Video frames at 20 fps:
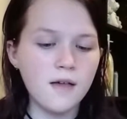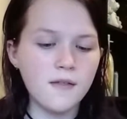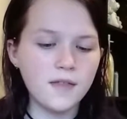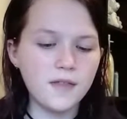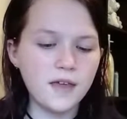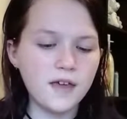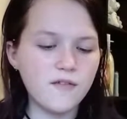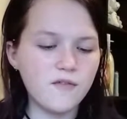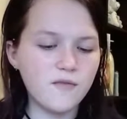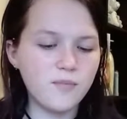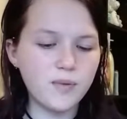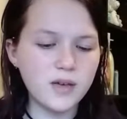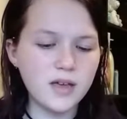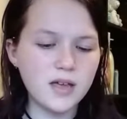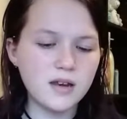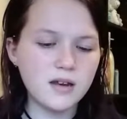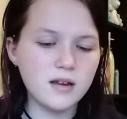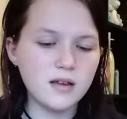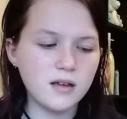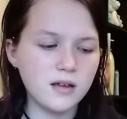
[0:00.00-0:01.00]
They have
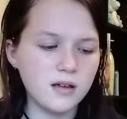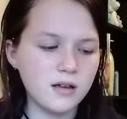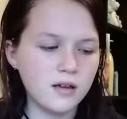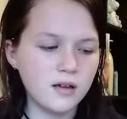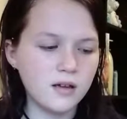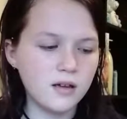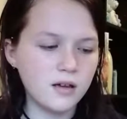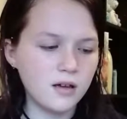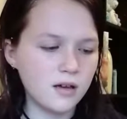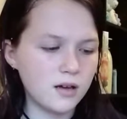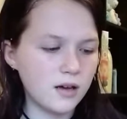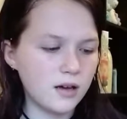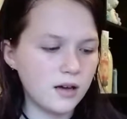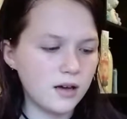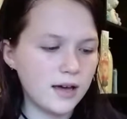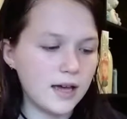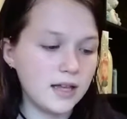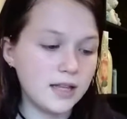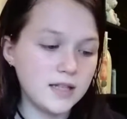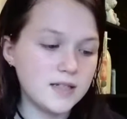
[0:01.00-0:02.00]
been
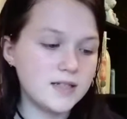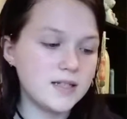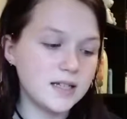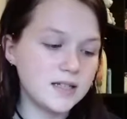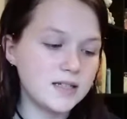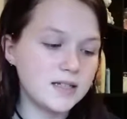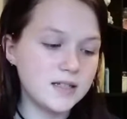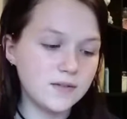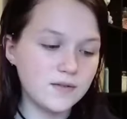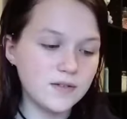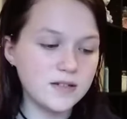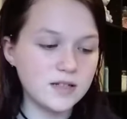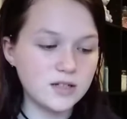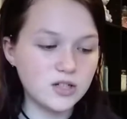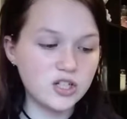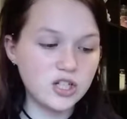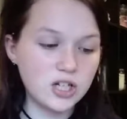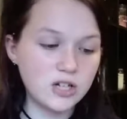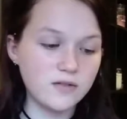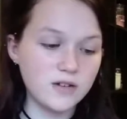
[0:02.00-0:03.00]
at least 6
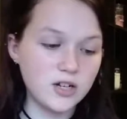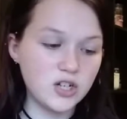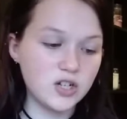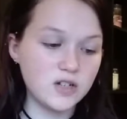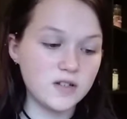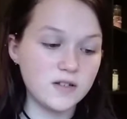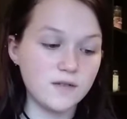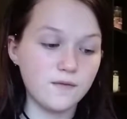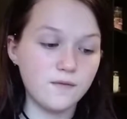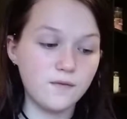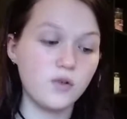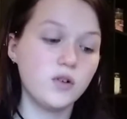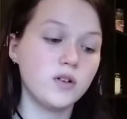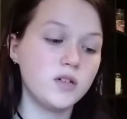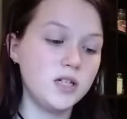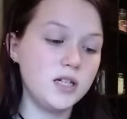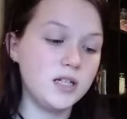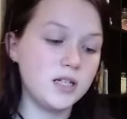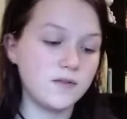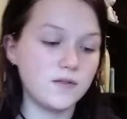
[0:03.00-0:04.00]
different generations and
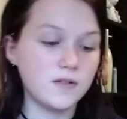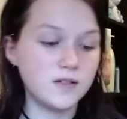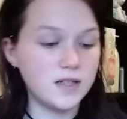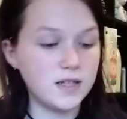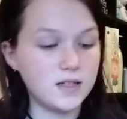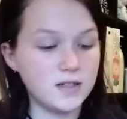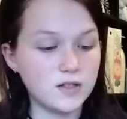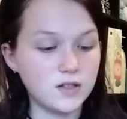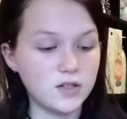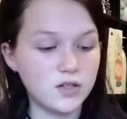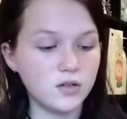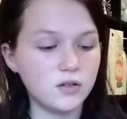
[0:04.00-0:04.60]
14 different seasons,